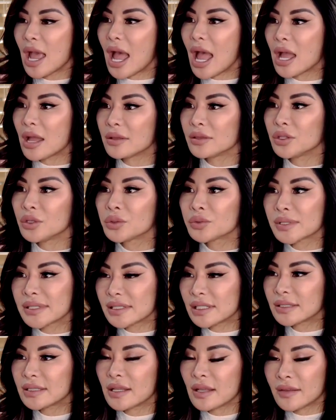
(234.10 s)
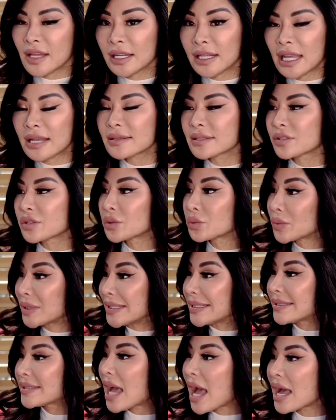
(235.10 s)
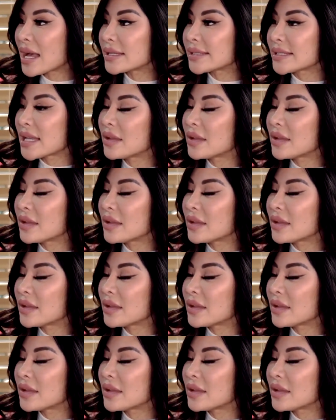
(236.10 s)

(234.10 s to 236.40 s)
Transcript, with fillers: and you would see the, the, cancer recess,